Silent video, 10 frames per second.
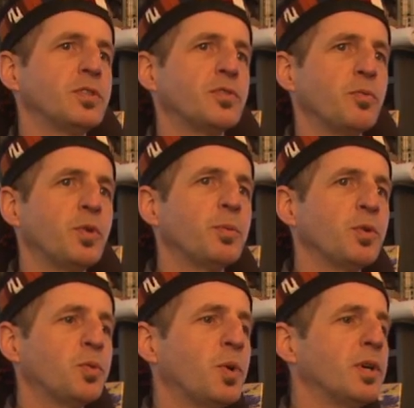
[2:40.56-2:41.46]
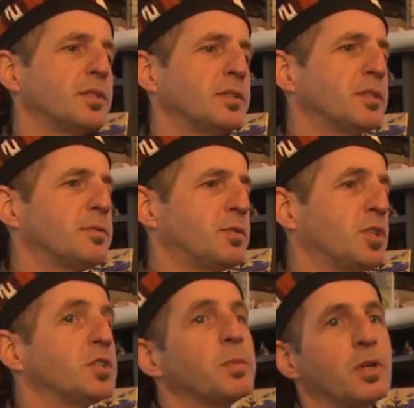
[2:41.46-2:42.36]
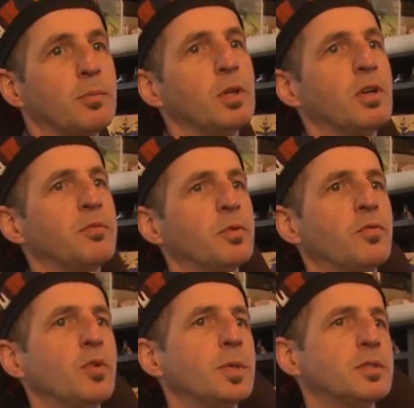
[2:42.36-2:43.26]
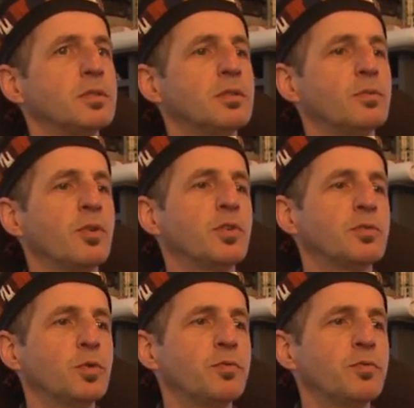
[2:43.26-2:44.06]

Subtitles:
and just from people who watch, it does become a live performance, you know, whether it's